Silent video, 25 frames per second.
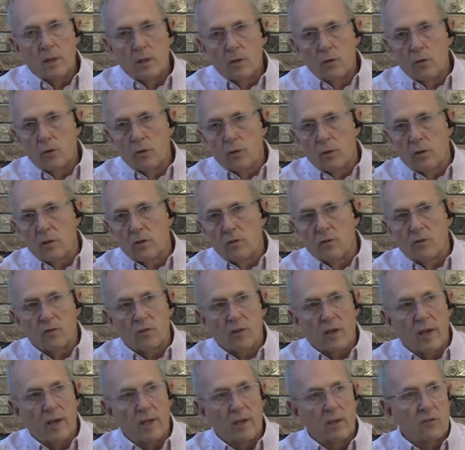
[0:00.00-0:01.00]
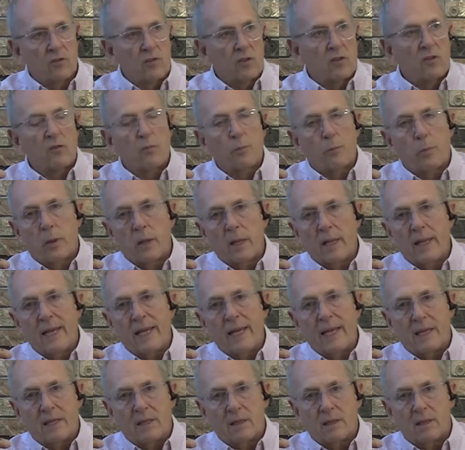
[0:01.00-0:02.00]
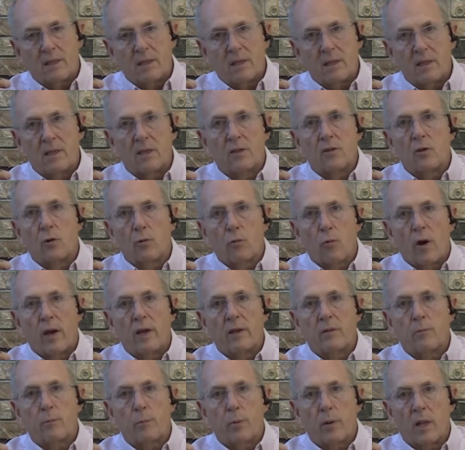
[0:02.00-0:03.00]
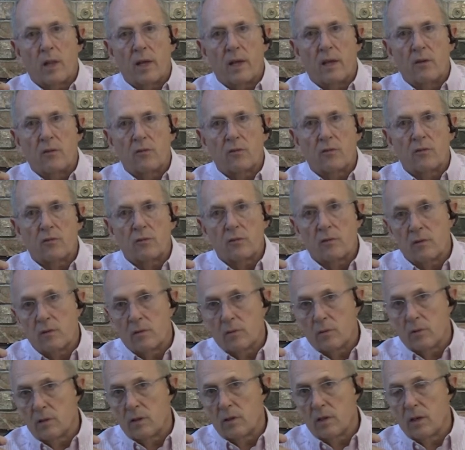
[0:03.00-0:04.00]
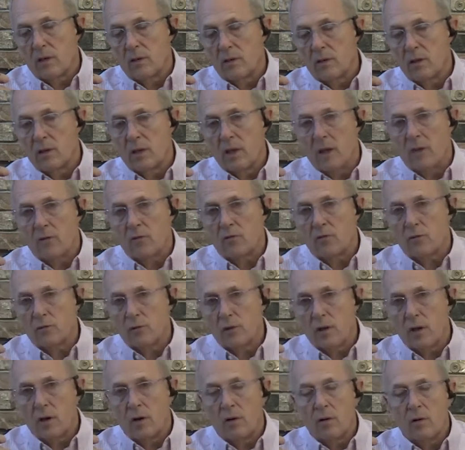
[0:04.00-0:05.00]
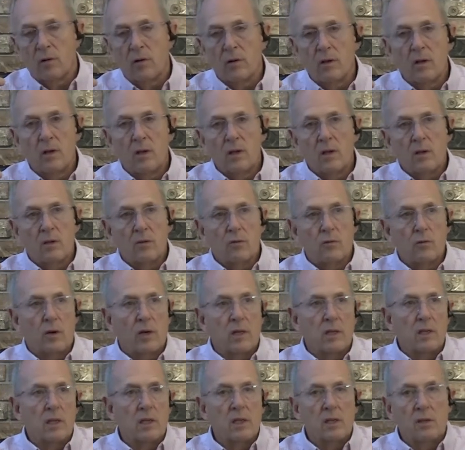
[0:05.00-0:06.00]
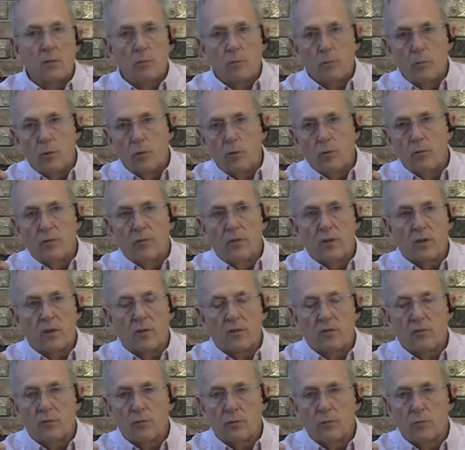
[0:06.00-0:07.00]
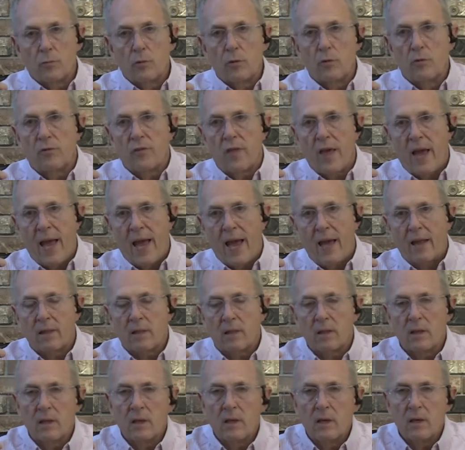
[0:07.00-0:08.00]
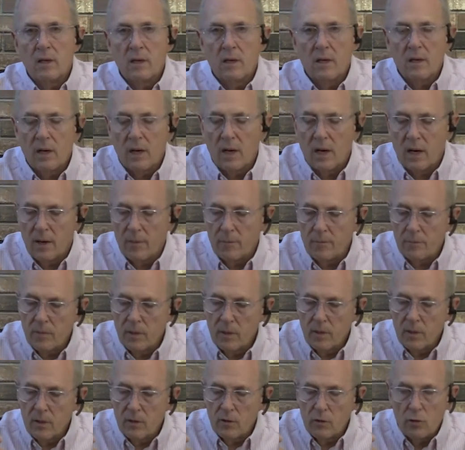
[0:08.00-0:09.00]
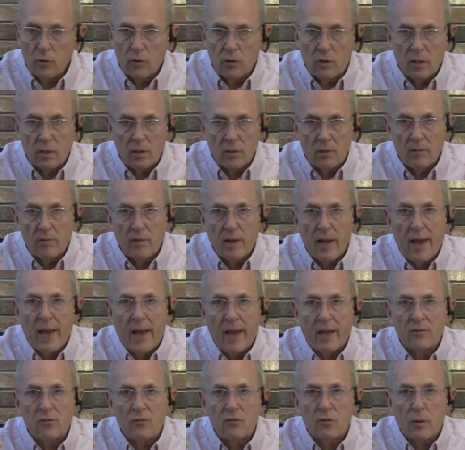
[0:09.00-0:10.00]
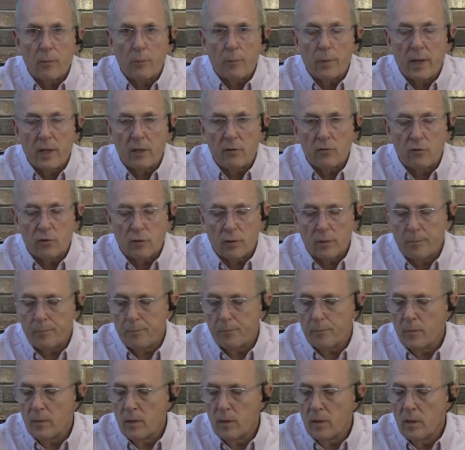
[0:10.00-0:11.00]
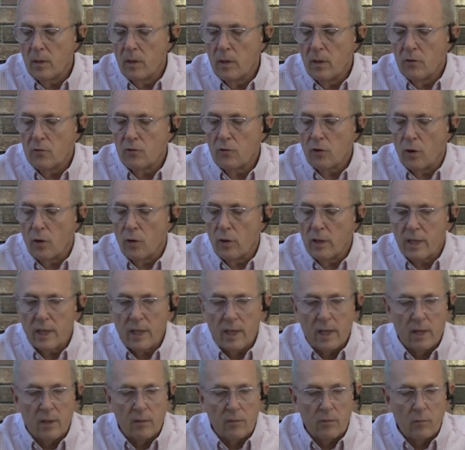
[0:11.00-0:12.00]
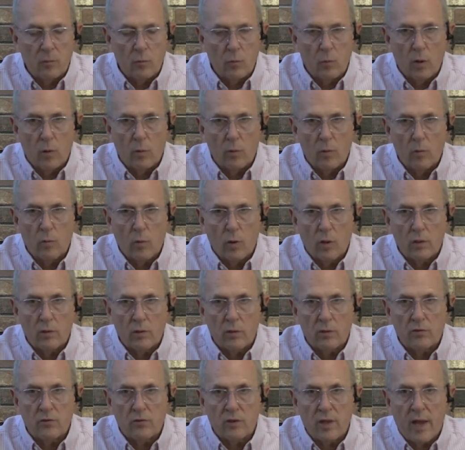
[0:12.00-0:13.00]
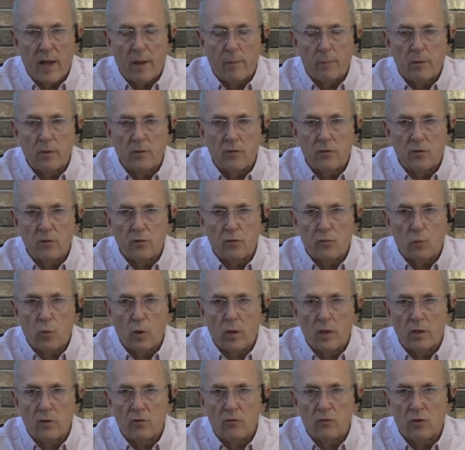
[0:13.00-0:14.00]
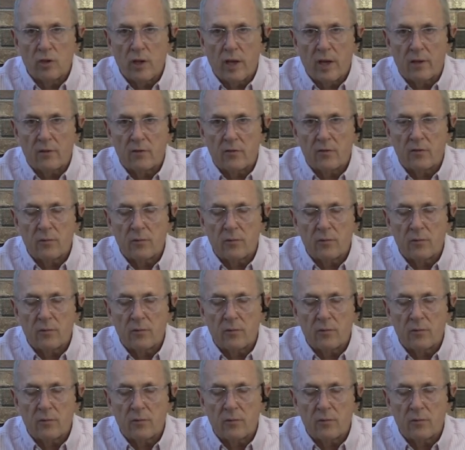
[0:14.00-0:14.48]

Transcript: You could say, is this plant in the right place? It will tell you yes or no. Do I need to move this or move that? You can ask the pendulum. So again, what we want to establish is what is yes,